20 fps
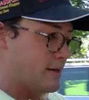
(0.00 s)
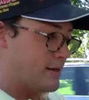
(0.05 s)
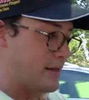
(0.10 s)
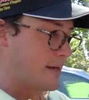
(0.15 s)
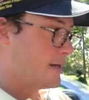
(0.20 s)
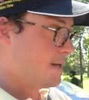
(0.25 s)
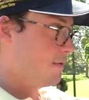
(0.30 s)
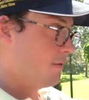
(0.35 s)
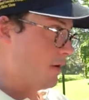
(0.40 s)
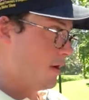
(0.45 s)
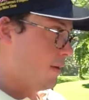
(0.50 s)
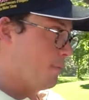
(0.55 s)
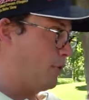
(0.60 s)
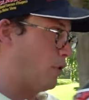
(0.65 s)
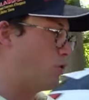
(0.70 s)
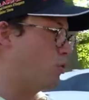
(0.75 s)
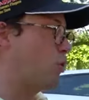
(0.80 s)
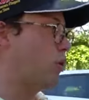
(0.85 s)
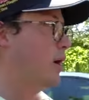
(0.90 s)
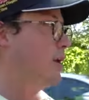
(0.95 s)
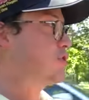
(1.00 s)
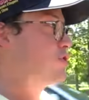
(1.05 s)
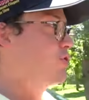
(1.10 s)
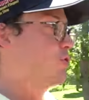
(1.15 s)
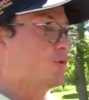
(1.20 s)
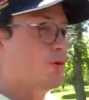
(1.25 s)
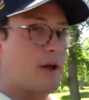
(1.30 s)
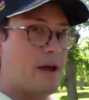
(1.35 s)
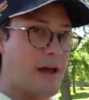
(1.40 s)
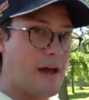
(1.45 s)
Now, I'm not quite
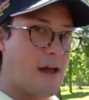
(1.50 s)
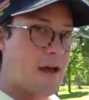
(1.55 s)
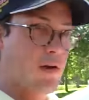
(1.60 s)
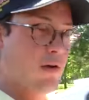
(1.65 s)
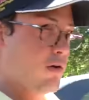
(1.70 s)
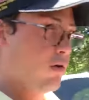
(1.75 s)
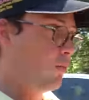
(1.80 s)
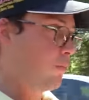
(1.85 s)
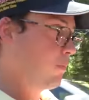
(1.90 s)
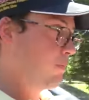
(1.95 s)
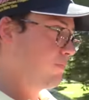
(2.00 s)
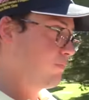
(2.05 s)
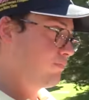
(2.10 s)
sure how